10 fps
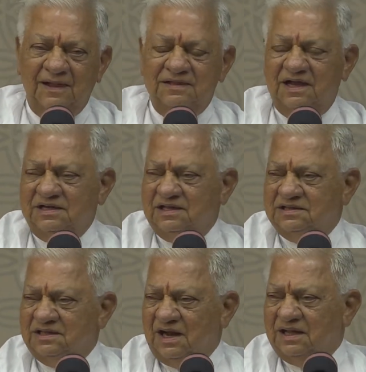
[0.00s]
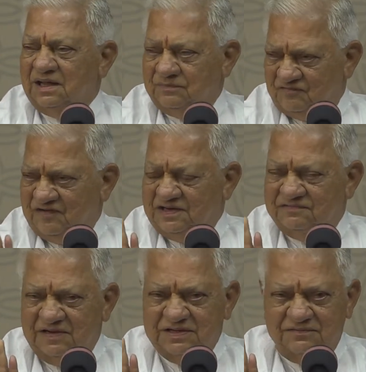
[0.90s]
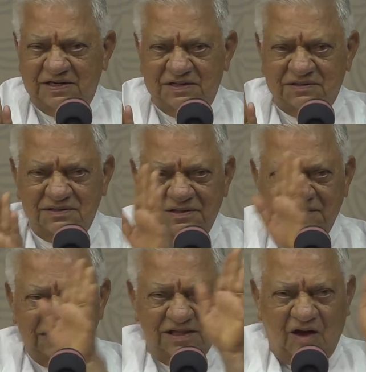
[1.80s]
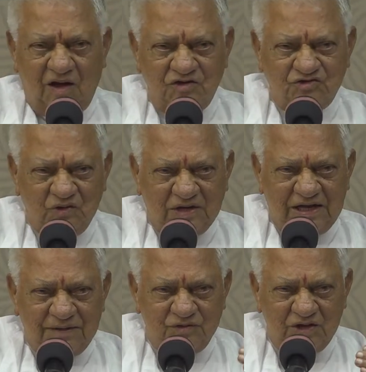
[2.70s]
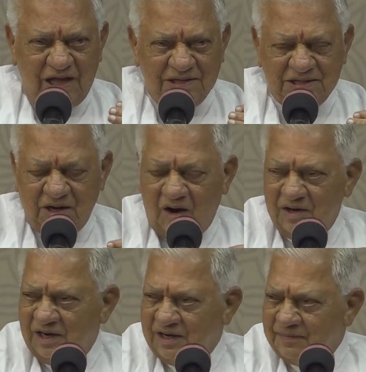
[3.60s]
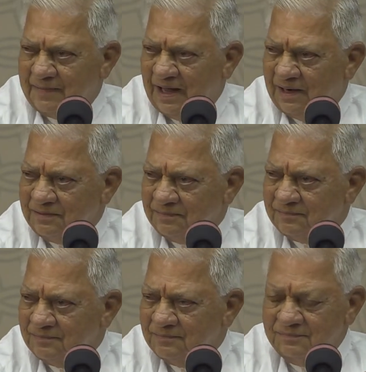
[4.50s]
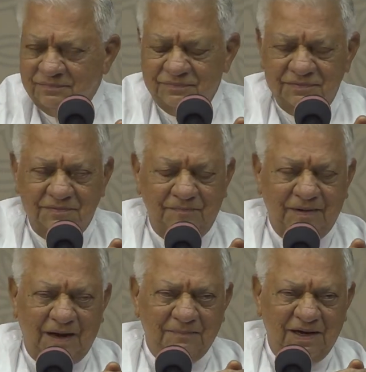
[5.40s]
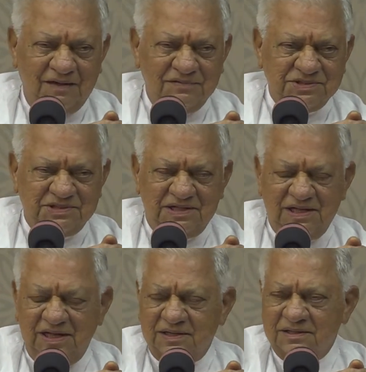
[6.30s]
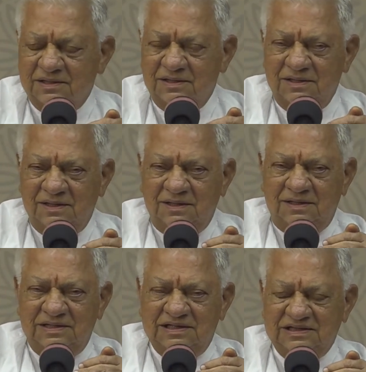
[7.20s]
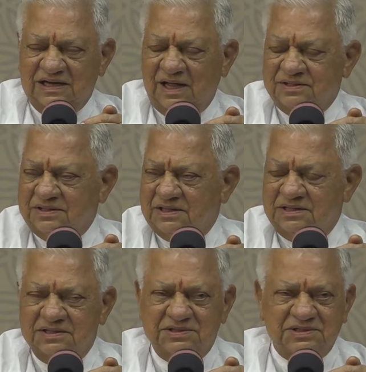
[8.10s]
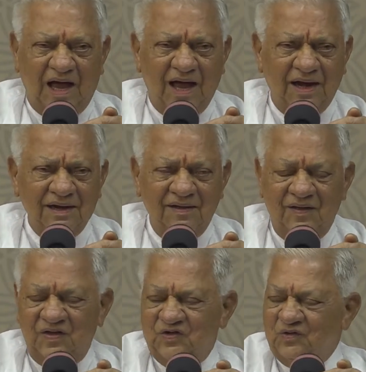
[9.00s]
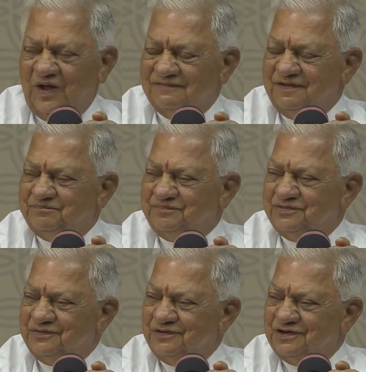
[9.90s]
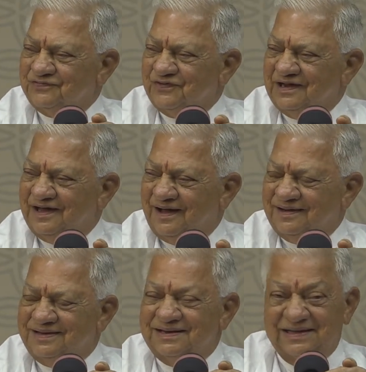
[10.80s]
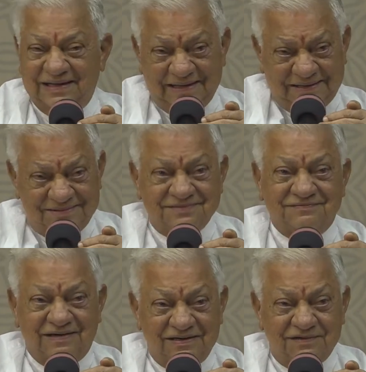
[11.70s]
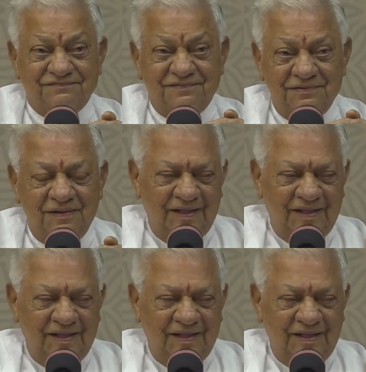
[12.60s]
That Indra came, wait. Indra also came to as an ordinary man. Brahmana was there. Indra said, Sir, you have a beautiful garden. Yes, wonderful.